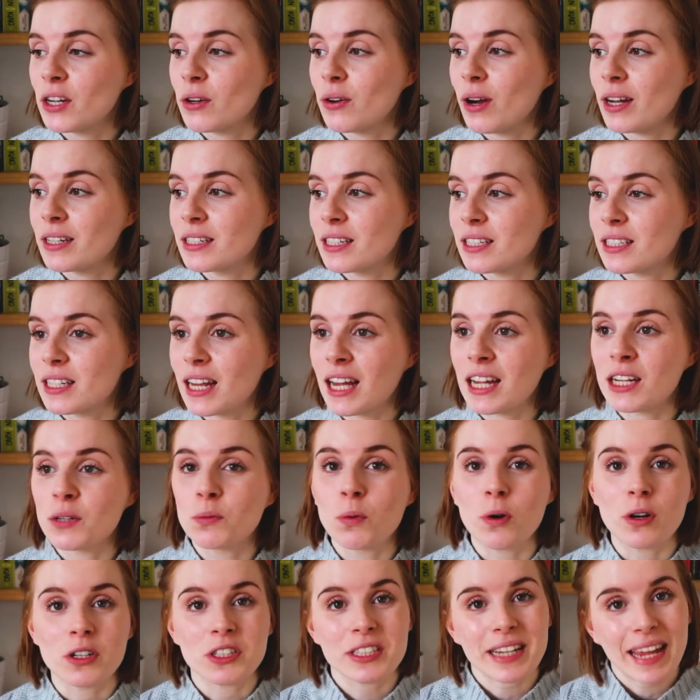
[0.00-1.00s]
don't
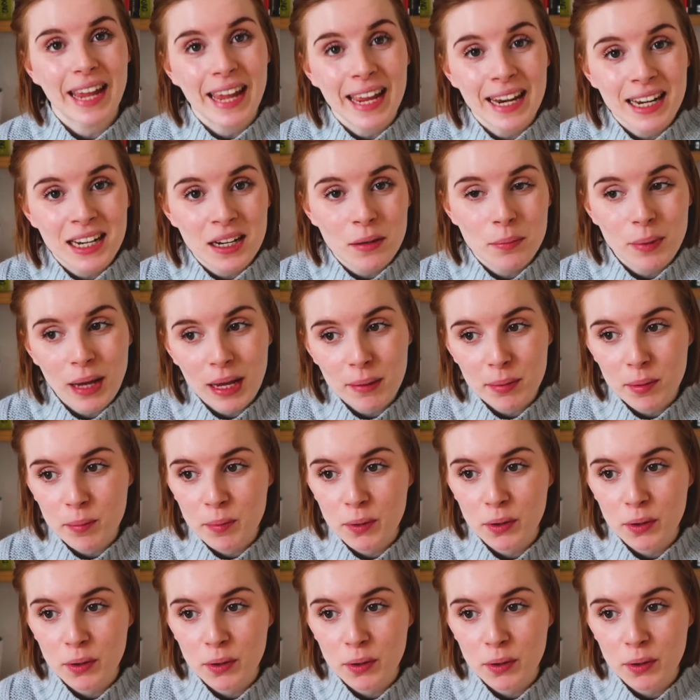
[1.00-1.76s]
understand what's in baby